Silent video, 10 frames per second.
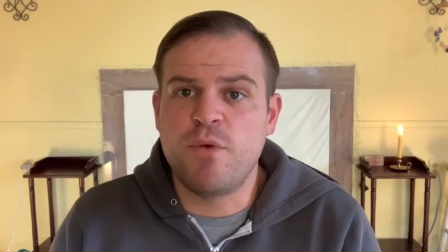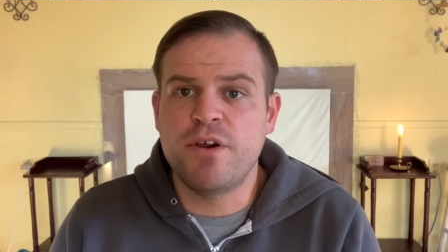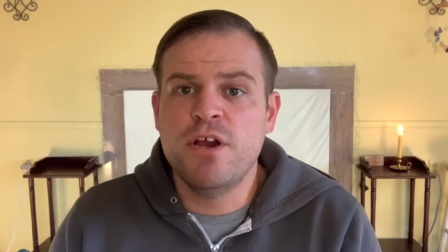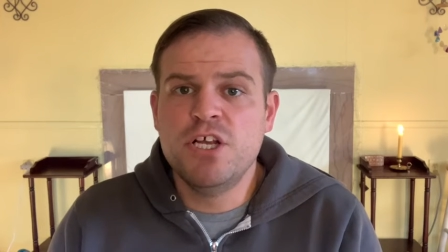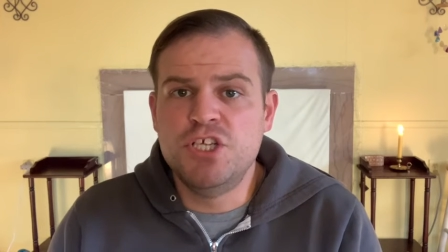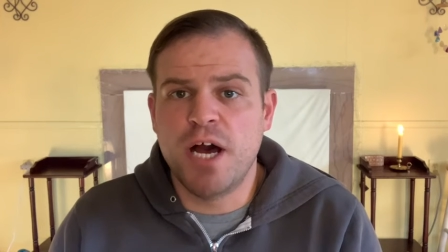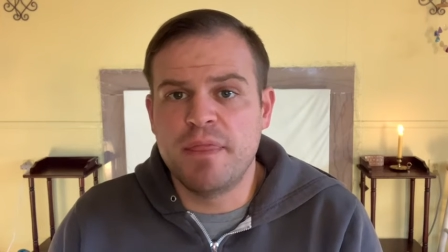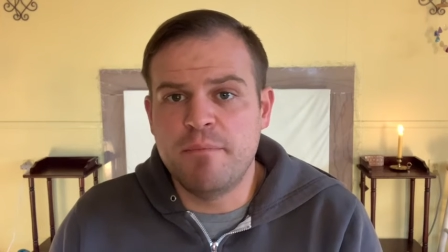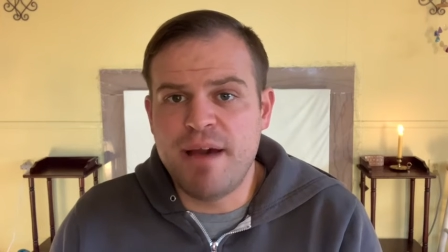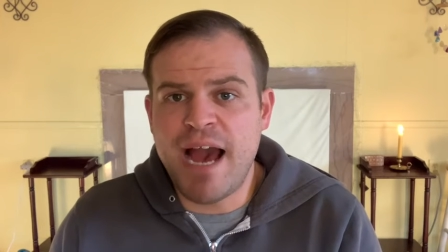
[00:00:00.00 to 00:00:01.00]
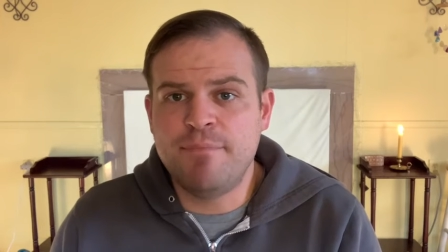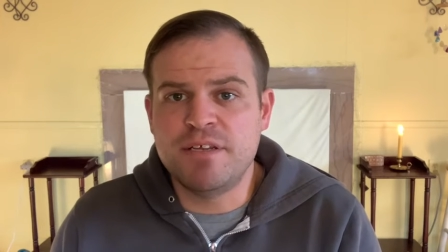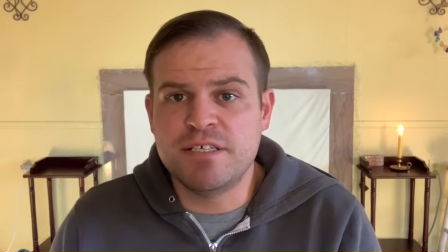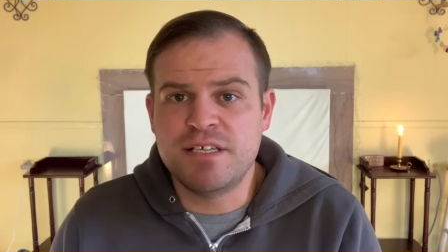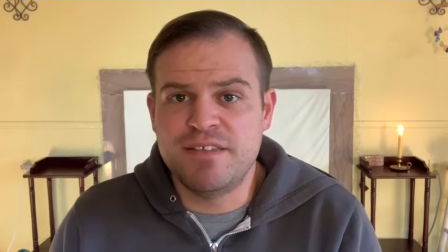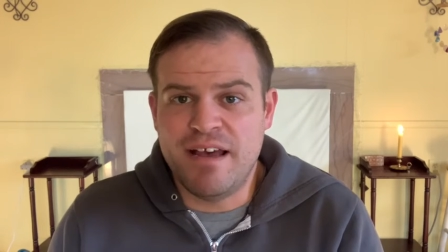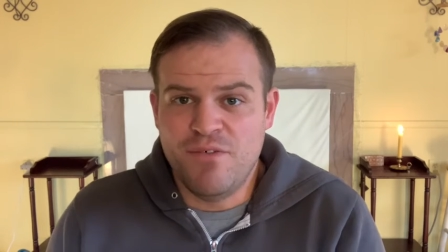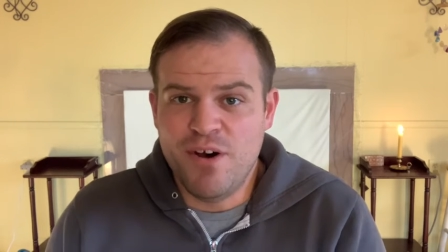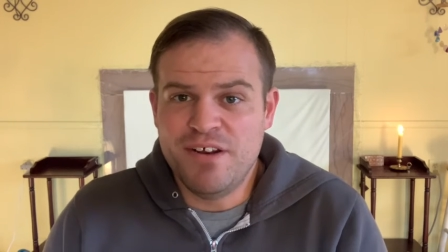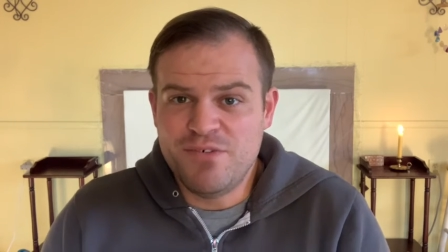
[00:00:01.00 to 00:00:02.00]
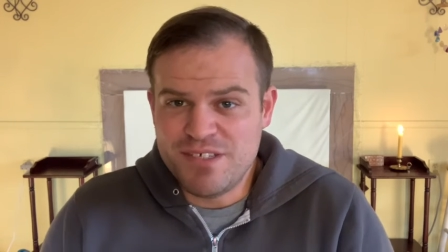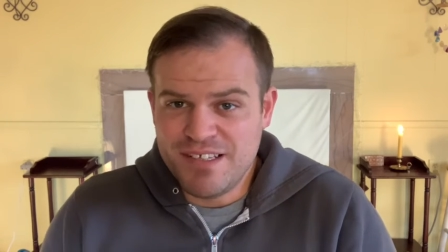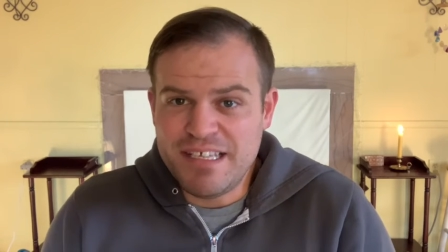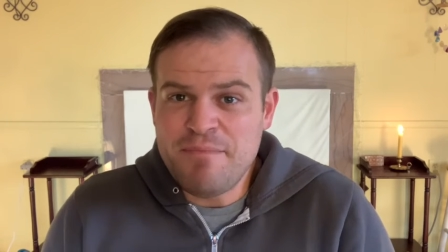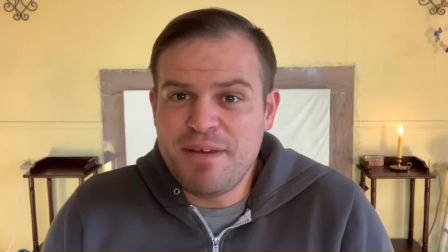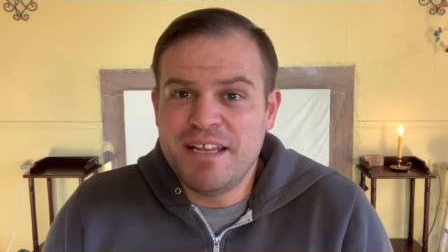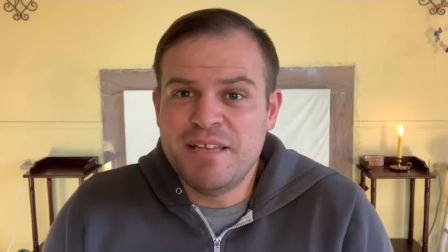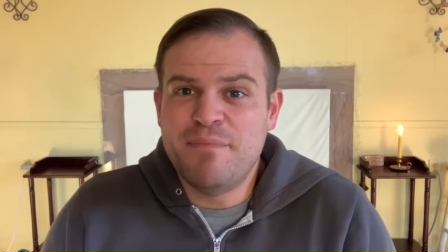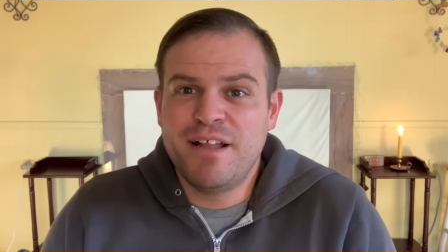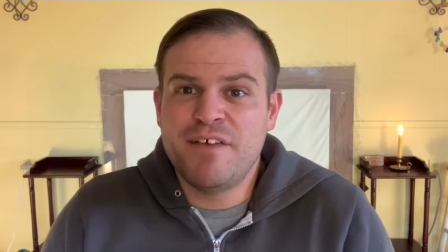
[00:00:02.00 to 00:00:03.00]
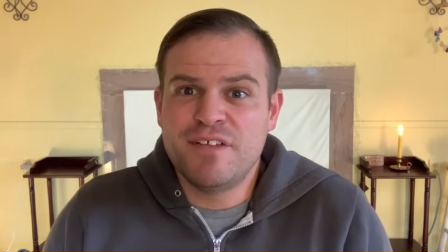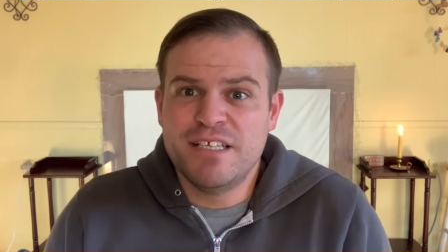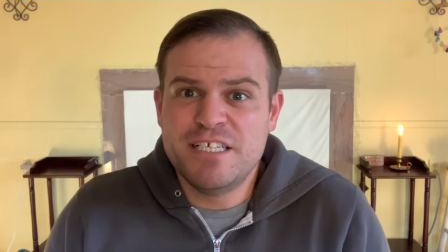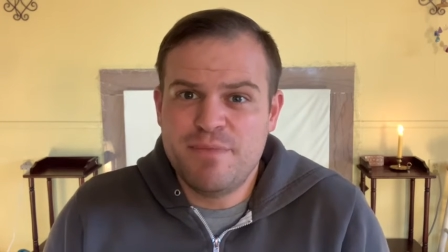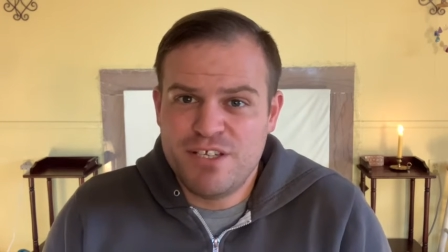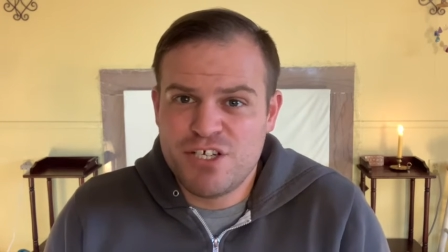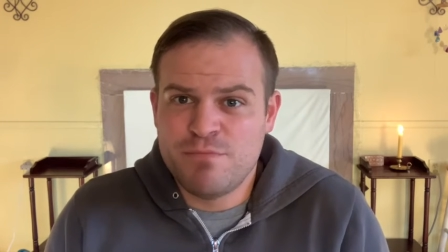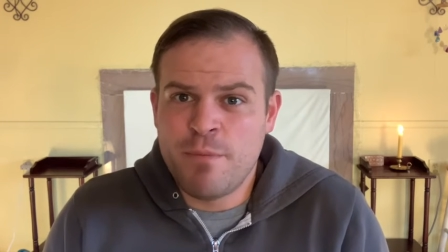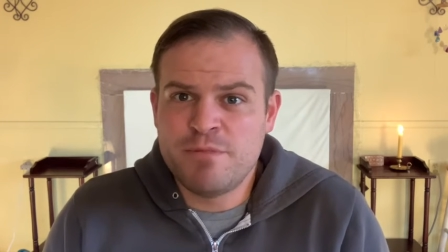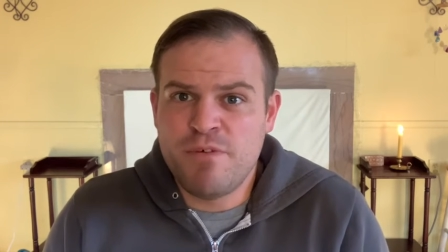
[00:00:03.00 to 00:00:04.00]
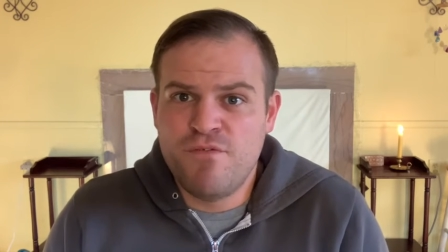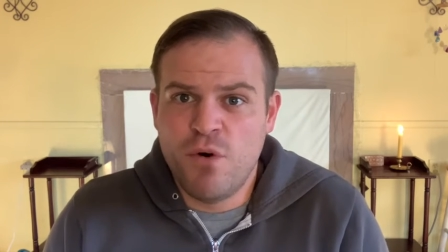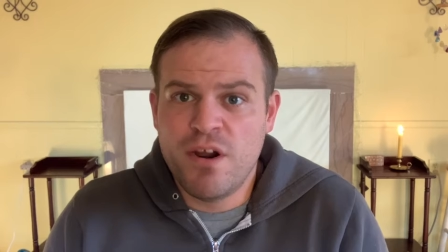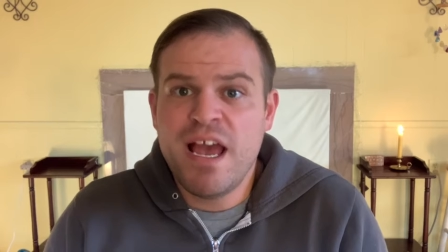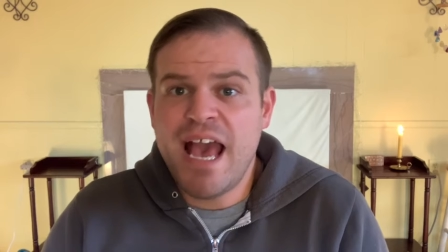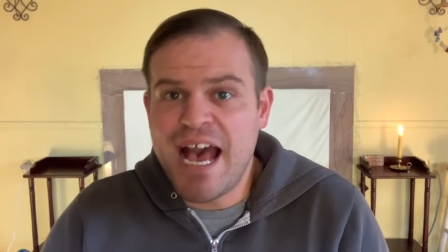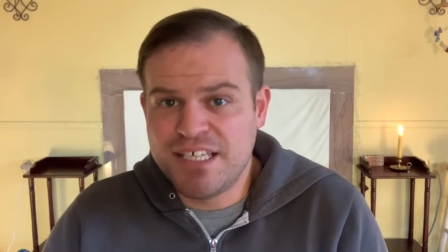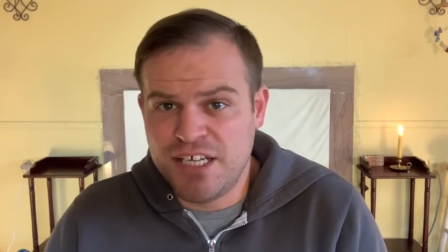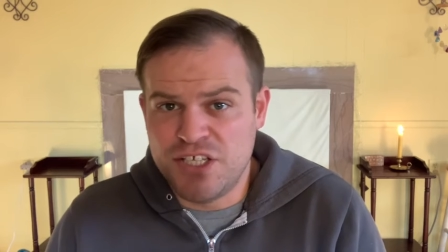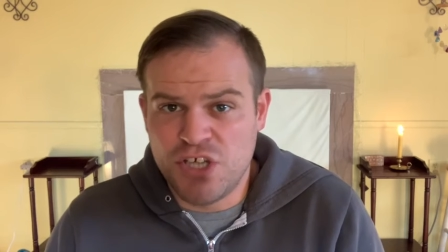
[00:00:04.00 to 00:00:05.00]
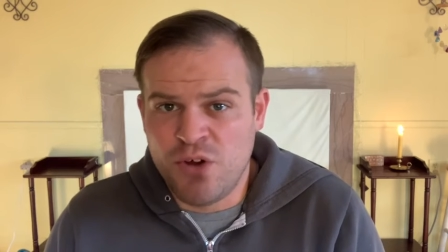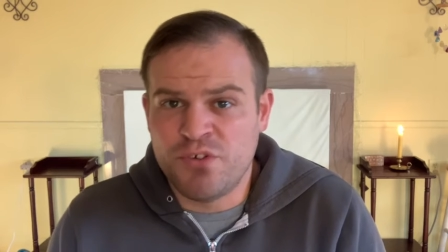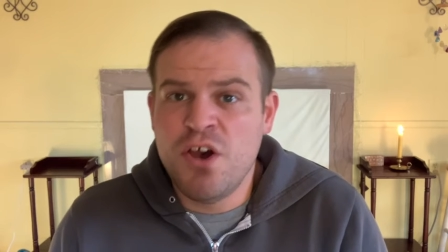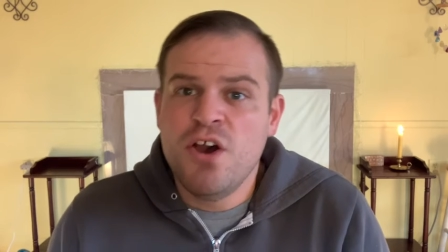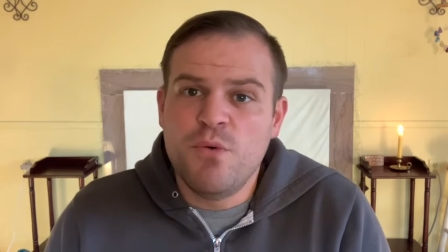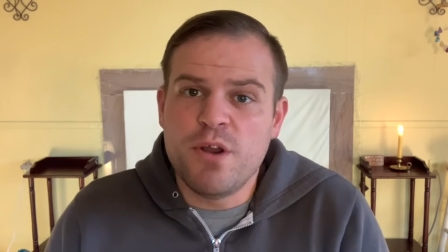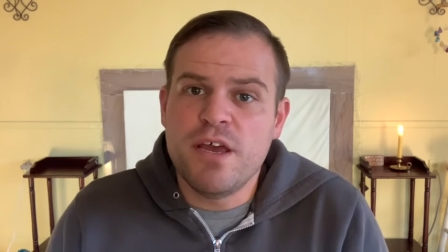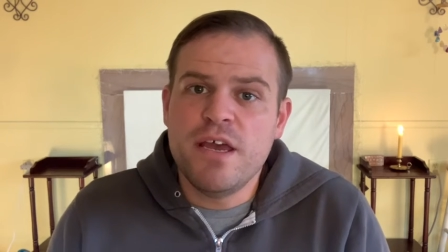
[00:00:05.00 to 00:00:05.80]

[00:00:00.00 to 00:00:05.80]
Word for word: where John the Baptist, that one who was leaping in the belly of Elizabeth just moments before, as an adult, would